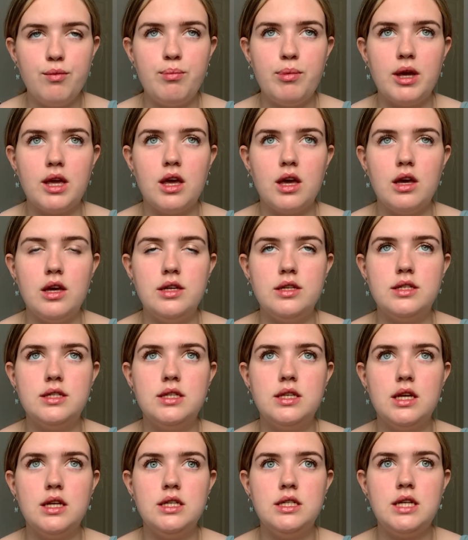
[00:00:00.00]

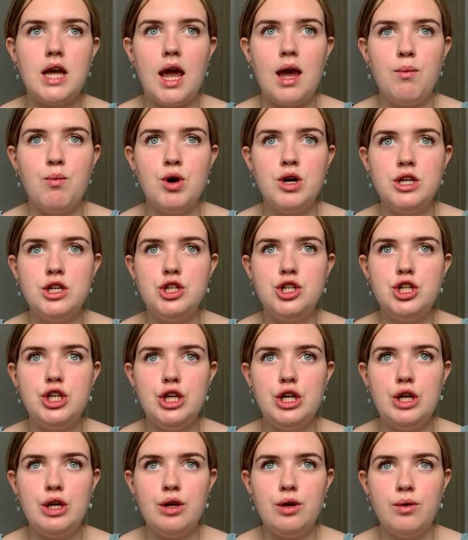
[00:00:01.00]
because day 1 and
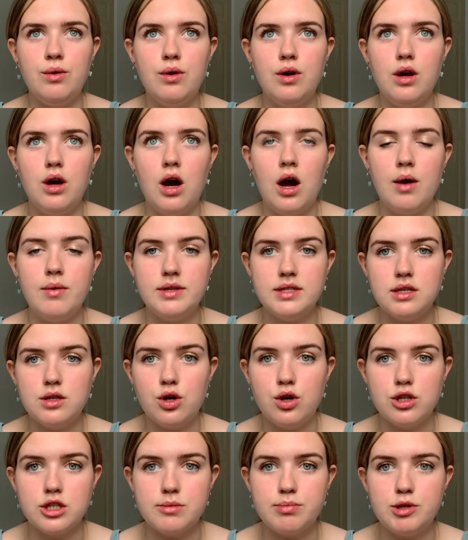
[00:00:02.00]
2 I was in
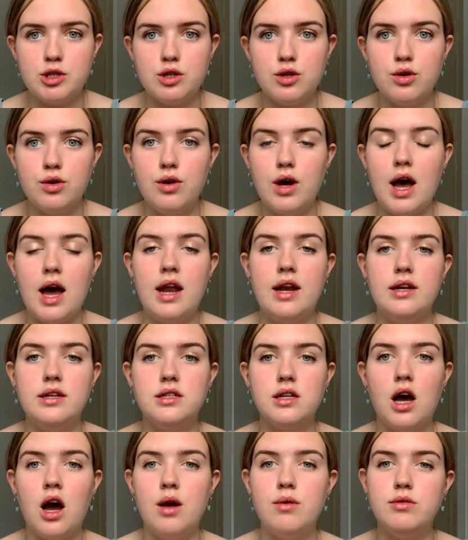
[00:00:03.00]
hospital and
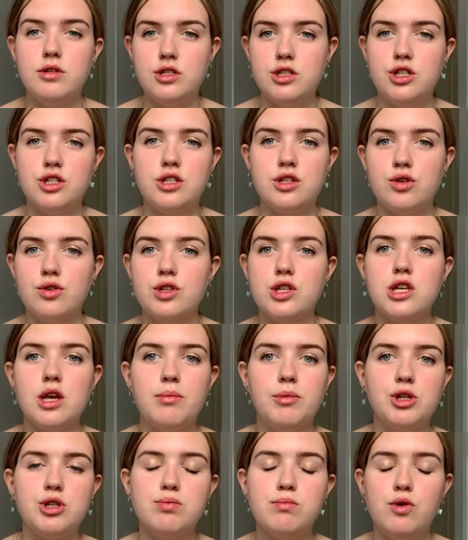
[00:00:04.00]
I was just on so
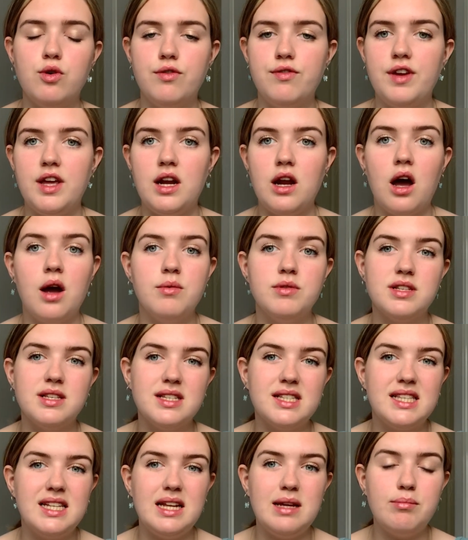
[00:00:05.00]
much morphine. I was
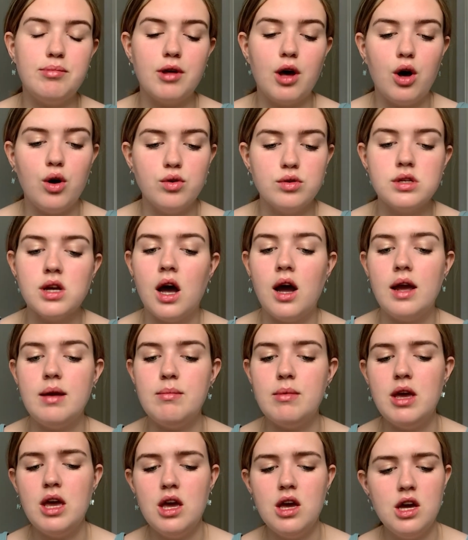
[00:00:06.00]
asleep the whole
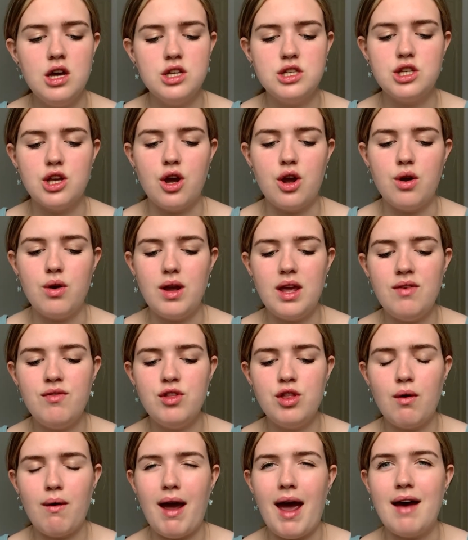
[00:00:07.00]
time. So even
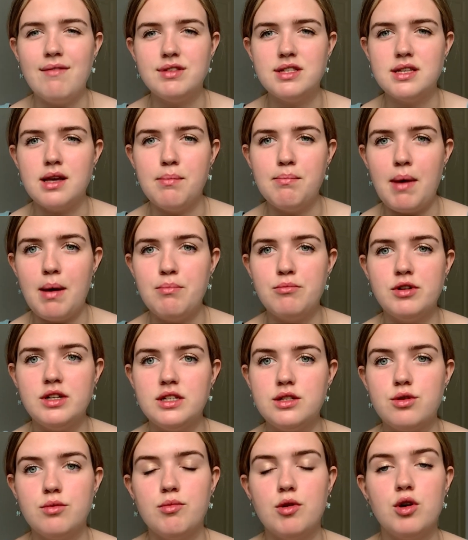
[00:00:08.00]
though I have some
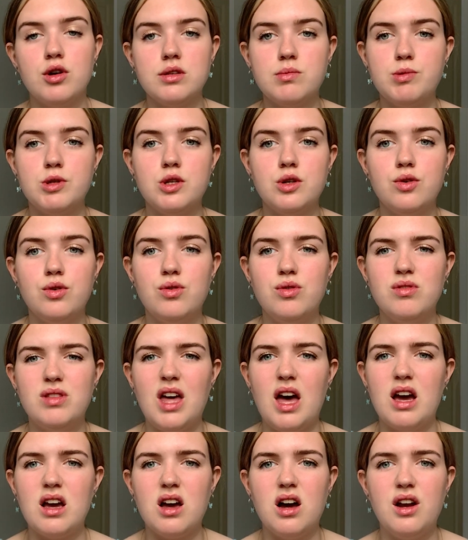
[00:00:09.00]
memories from the hospital,
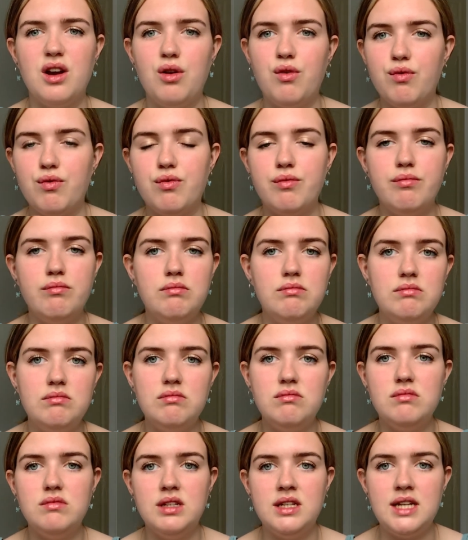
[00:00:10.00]
they're kind of
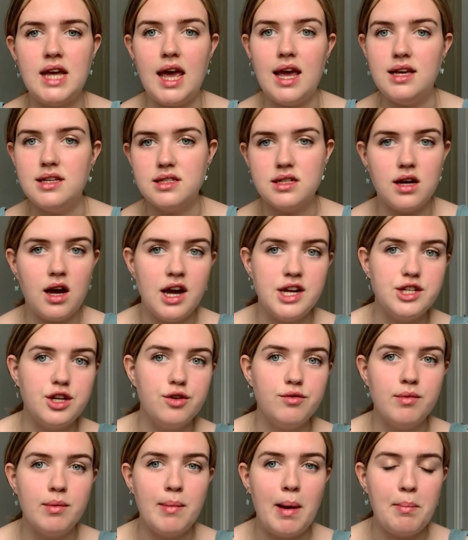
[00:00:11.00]
dazed. I
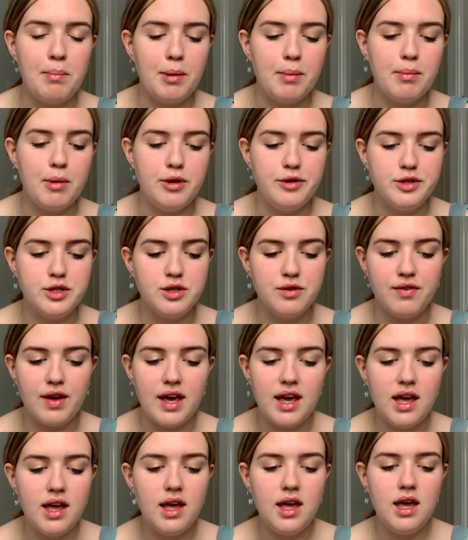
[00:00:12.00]
don't remember most of
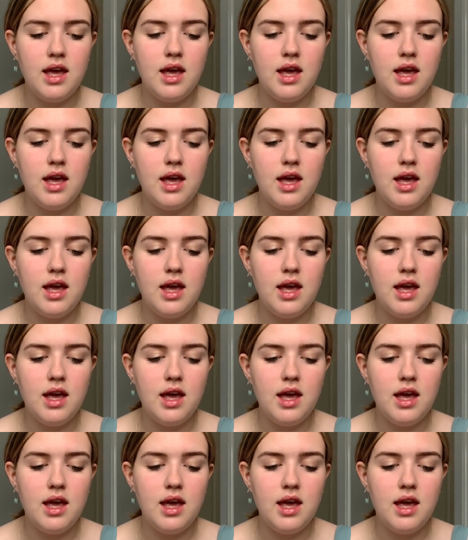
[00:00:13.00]
it.